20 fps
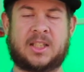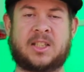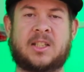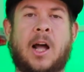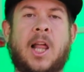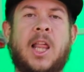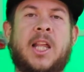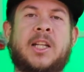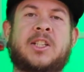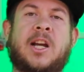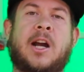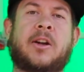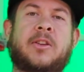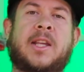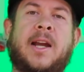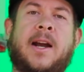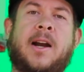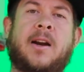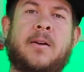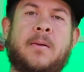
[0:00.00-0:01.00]
knowledge out
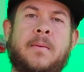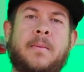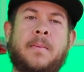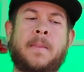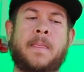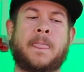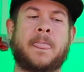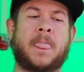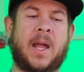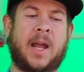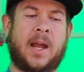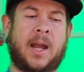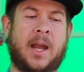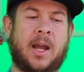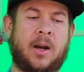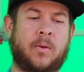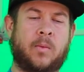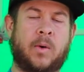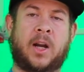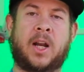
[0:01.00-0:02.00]
there,
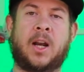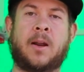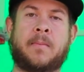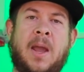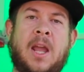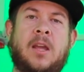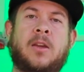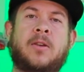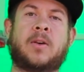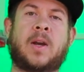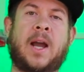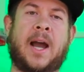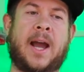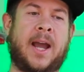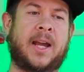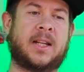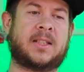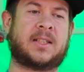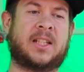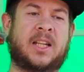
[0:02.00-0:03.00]
and we're gonna give you
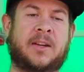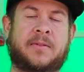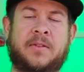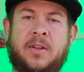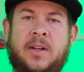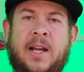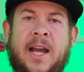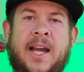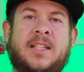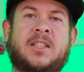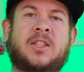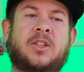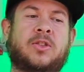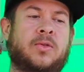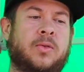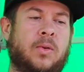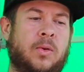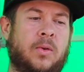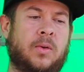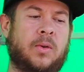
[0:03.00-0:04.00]
guys the
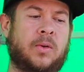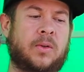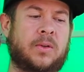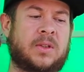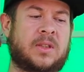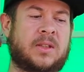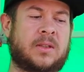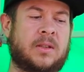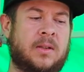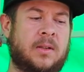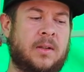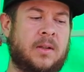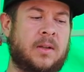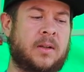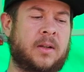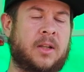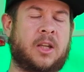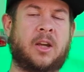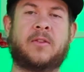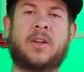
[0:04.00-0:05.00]
tools,
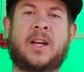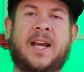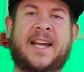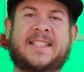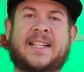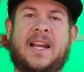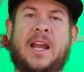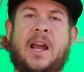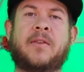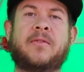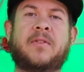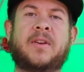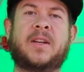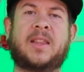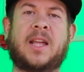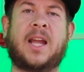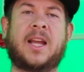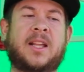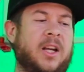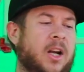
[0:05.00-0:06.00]
give you guys
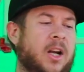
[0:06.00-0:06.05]
everything,